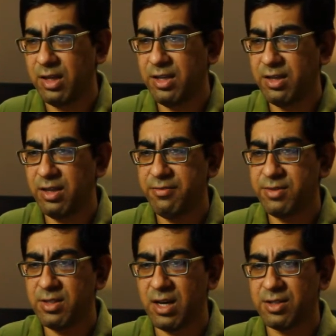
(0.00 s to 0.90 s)
it
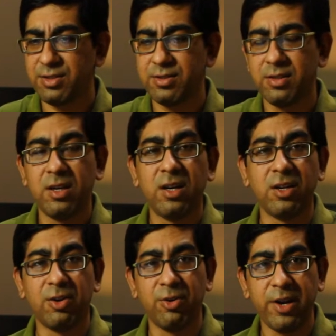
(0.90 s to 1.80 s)
gives us
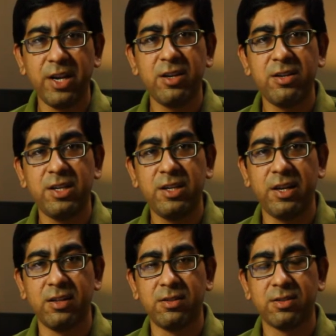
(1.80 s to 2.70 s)
greater
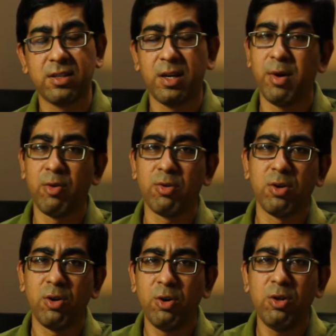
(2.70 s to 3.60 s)
details about
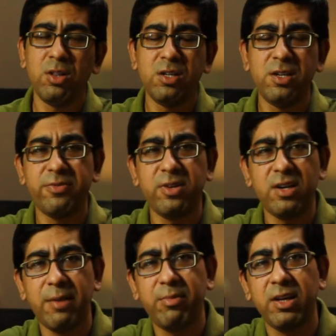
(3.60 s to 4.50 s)
all the
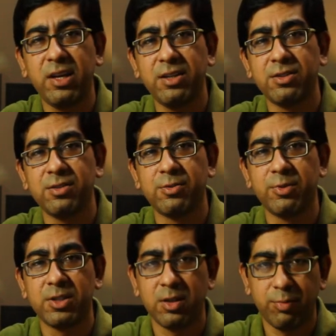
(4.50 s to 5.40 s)
different applications
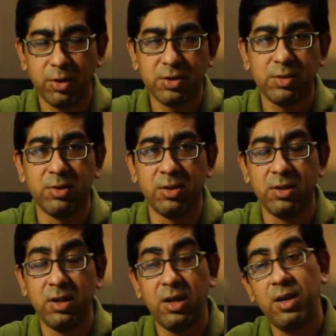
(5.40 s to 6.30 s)
which are possible